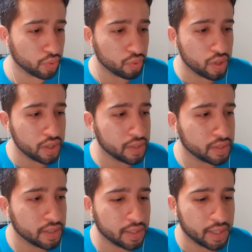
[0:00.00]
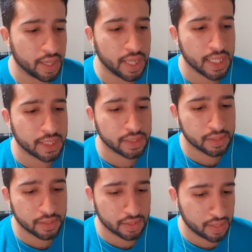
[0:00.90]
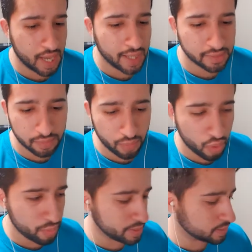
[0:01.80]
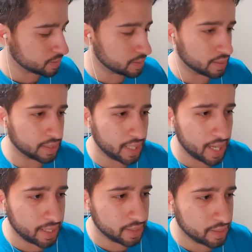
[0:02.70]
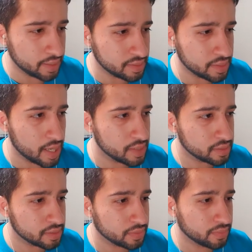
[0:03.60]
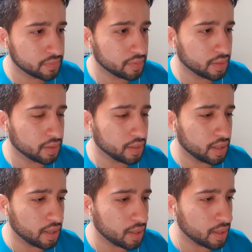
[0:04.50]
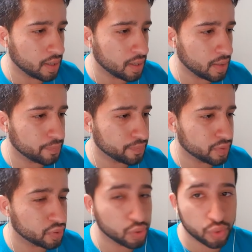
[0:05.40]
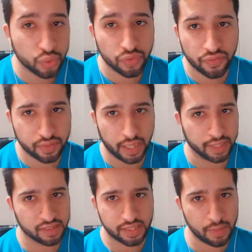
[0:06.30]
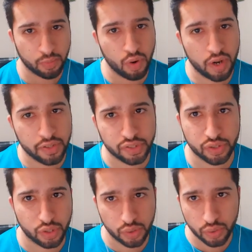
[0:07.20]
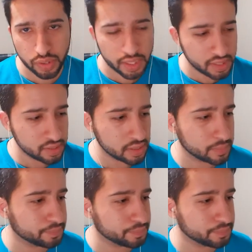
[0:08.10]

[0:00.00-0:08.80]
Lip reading: one, and at the moment that it says do like step 1, do this.